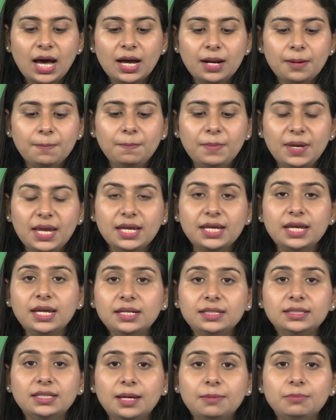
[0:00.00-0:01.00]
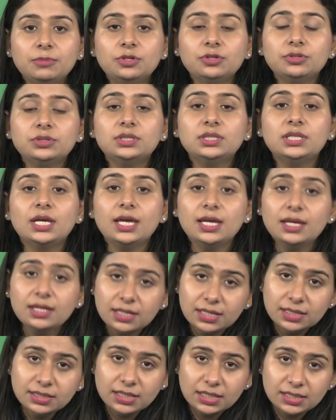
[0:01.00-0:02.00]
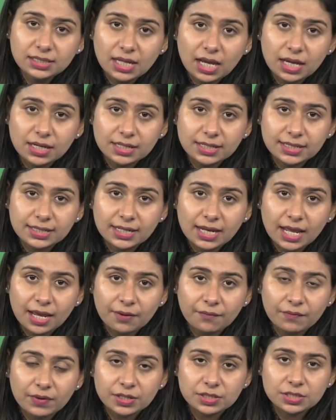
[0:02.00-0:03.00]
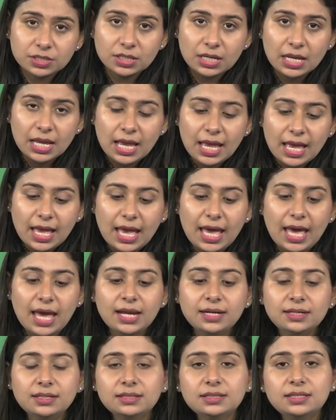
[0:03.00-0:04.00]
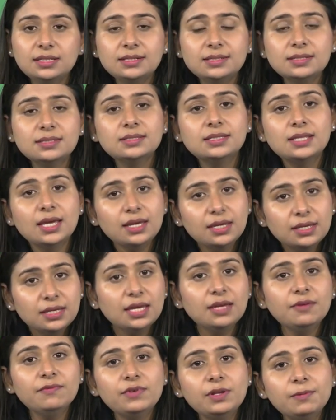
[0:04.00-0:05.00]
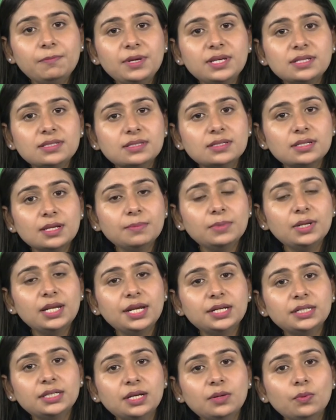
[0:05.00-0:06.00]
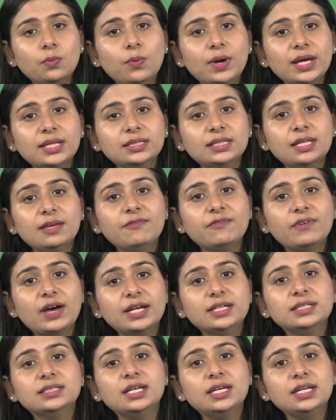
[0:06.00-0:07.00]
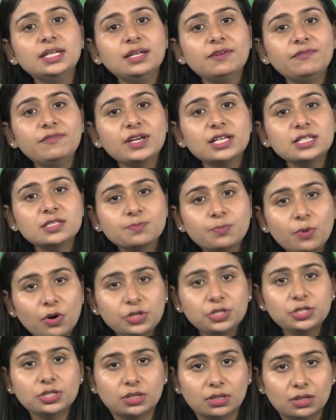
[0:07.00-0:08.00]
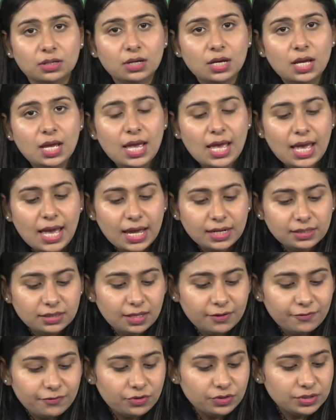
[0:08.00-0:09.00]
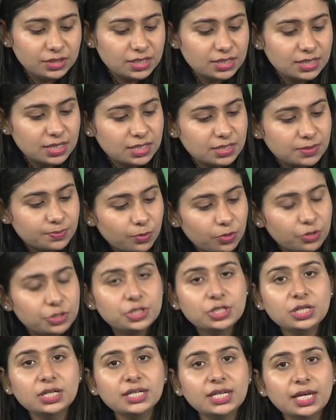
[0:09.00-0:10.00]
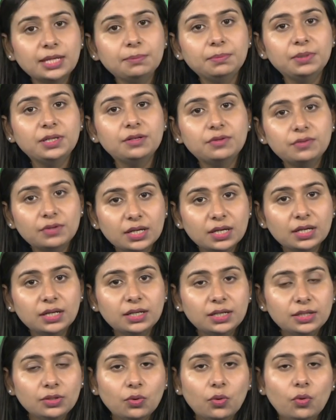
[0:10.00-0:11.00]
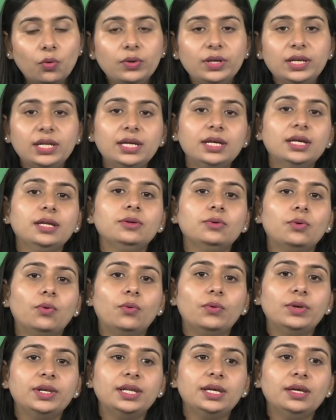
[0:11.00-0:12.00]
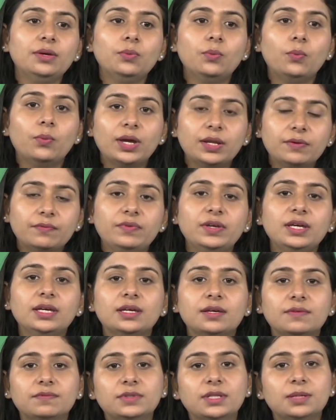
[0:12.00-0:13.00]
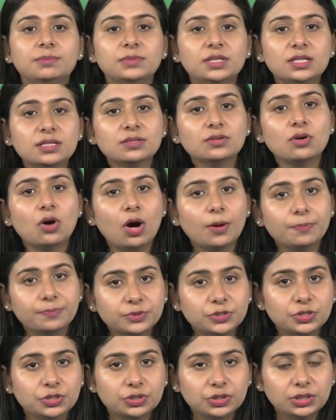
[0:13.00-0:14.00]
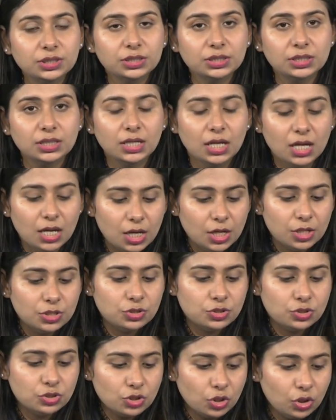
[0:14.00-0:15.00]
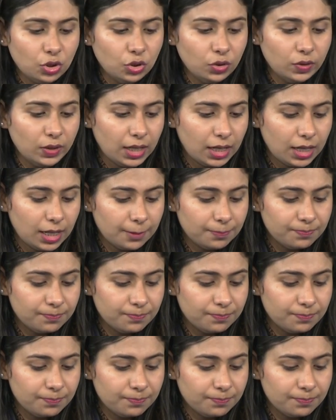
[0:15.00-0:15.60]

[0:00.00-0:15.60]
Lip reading: are making them to think in the target language, and this thinking will be stimulated when they find the enough exposure, and therefore this exposure can be triggered only and only when we give them this opportunity. So